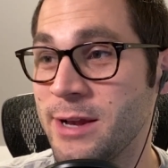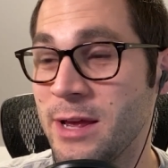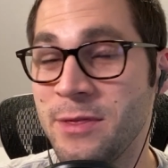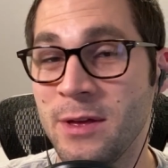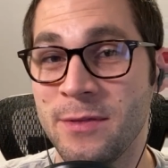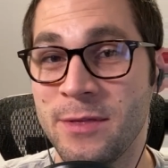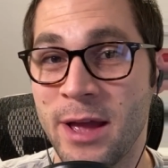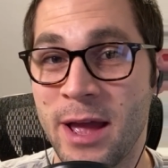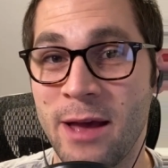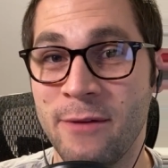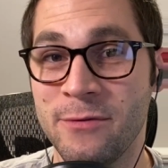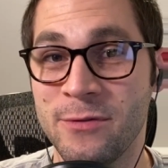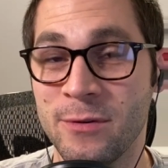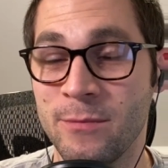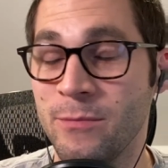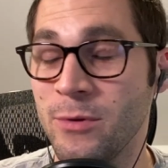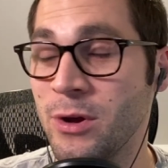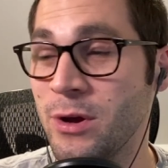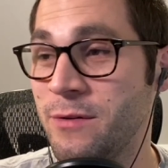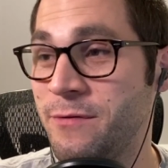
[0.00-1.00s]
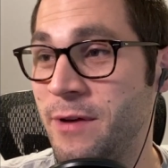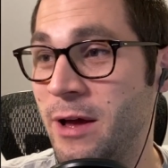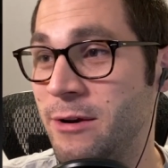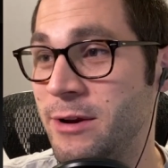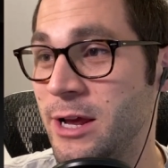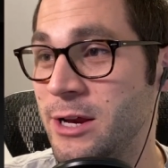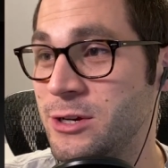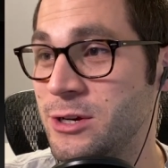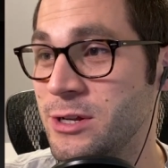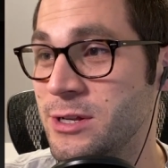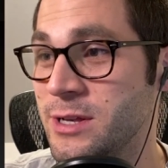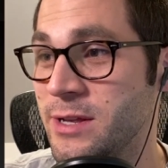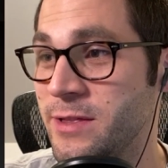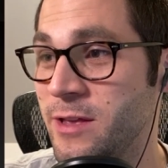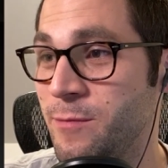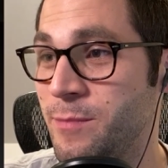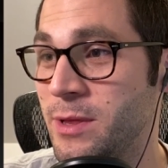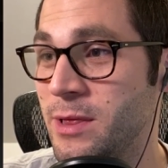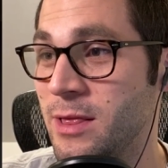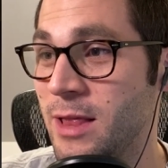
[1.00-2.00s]
I think they have some good foundations that
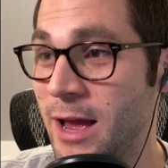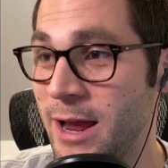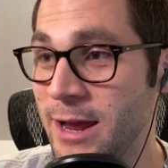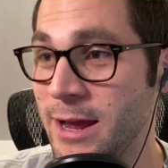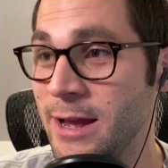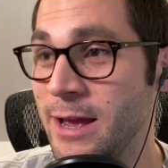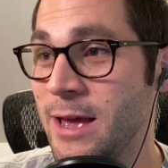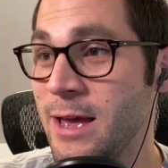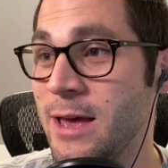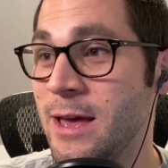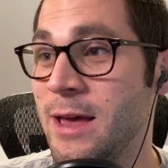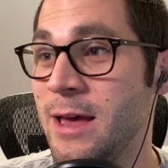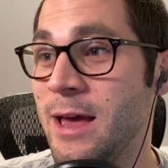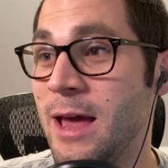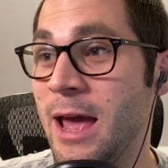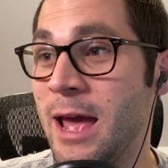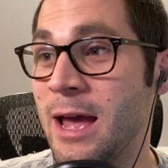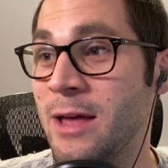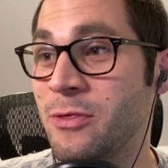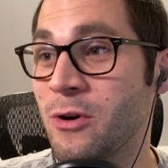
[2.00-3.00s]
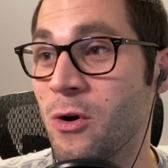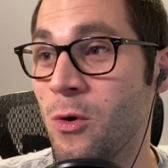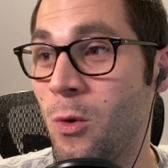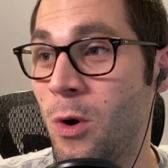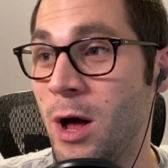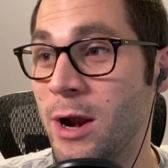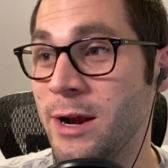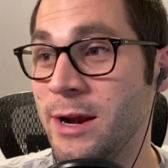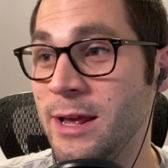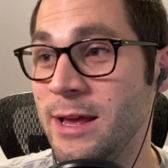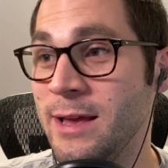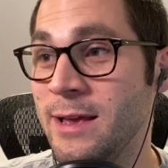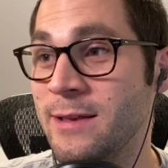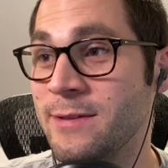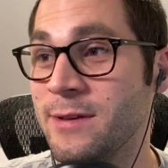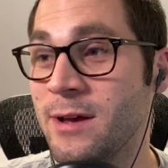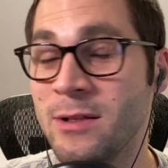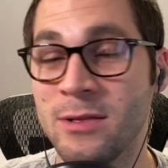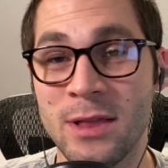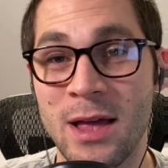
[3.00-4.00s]
they've been laying, and the quantity
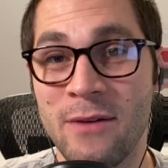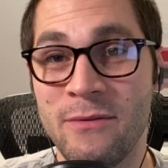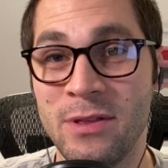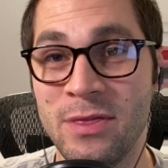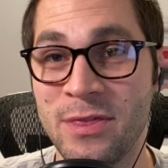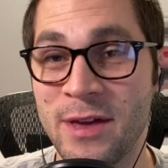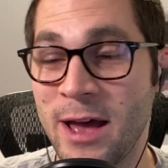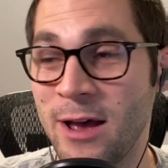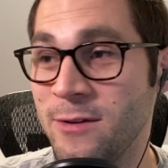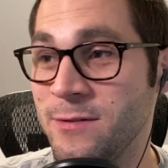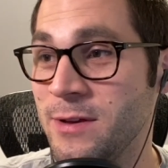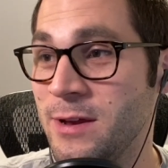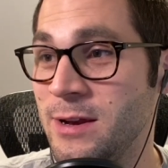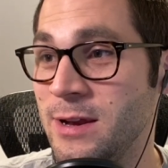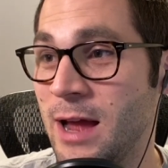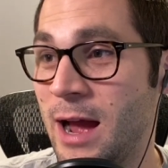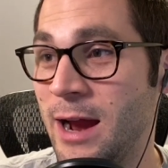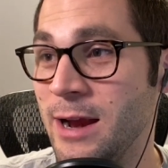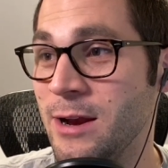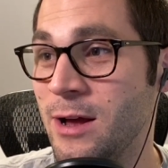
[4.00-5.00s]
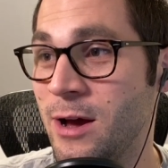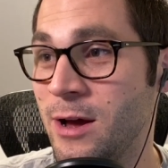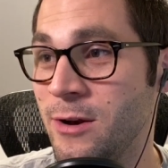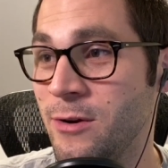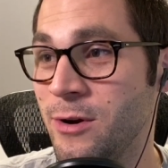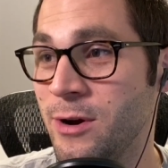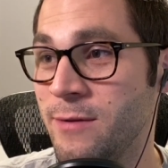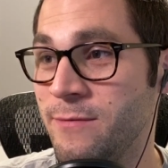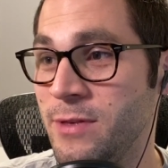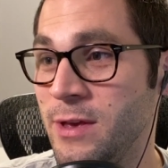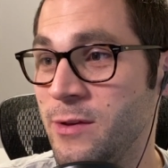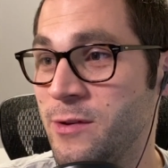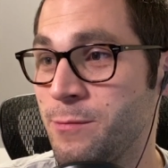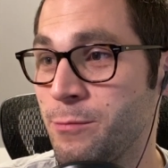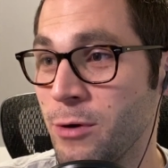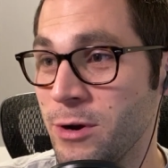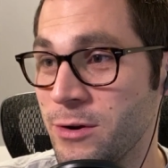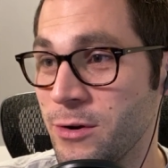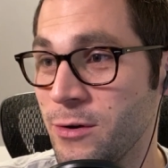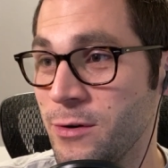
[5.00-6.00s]
is eleven thousand nine hundred of these
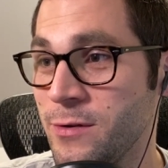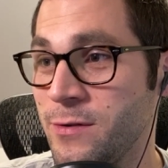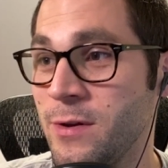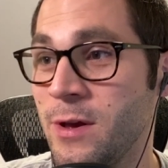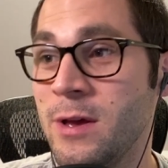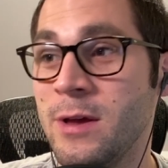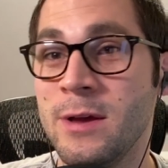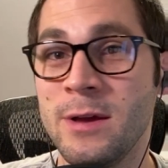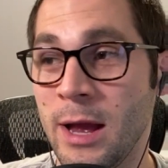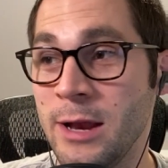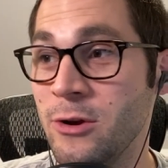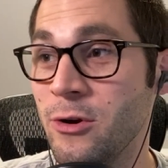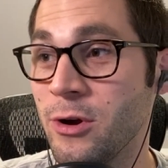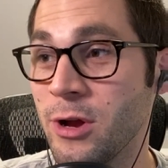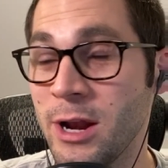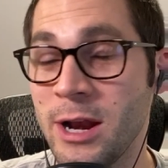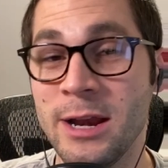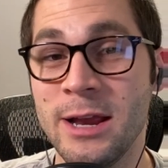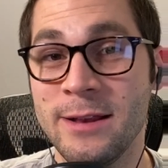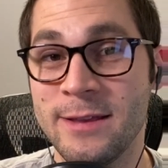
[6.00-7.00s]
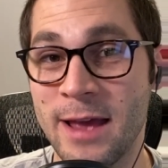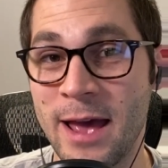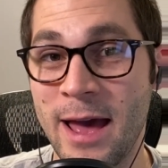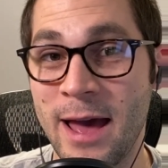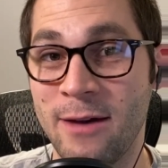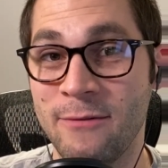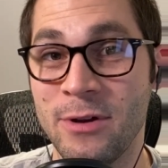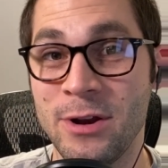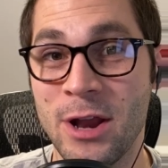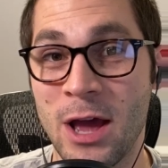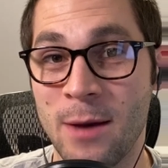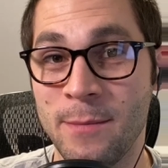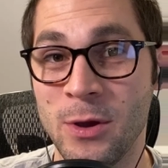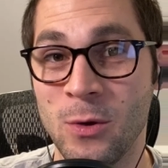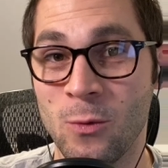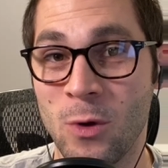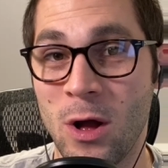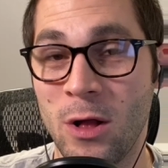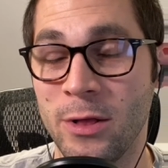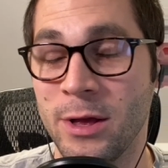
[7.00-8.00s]
Sprinters, and you're going to need to have a Nami
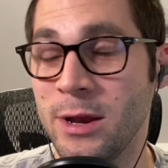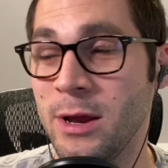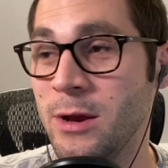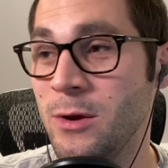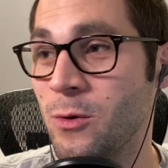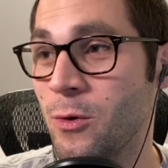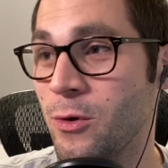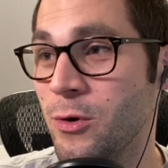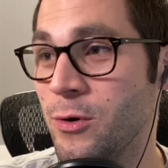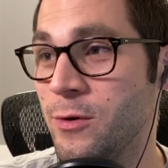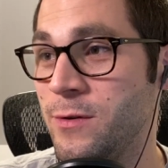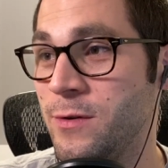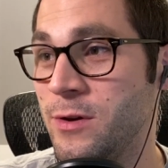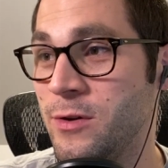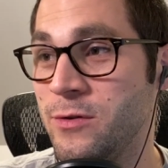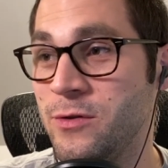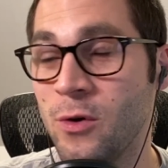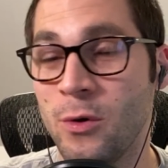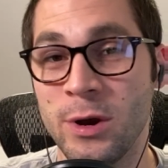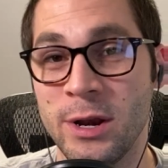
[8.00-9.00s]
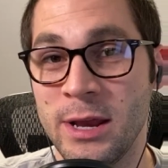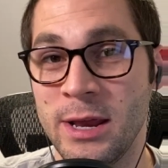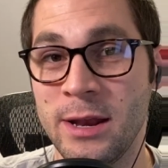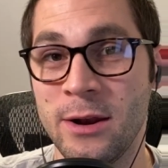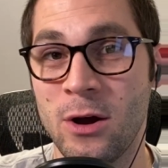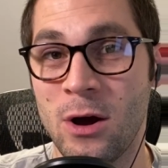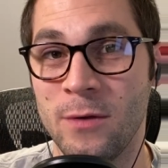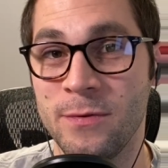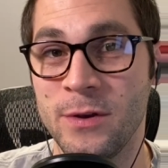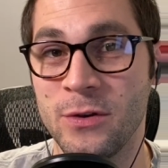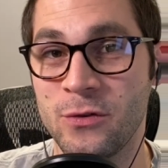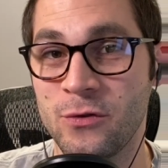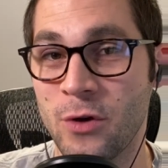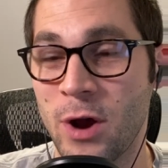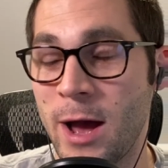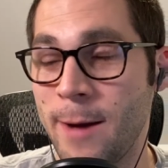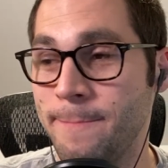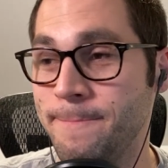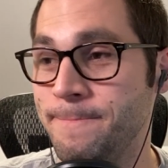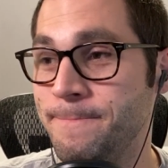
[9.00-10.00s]
wallet in order to join in on this
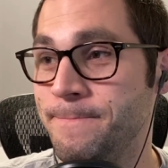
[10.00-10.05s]
drop.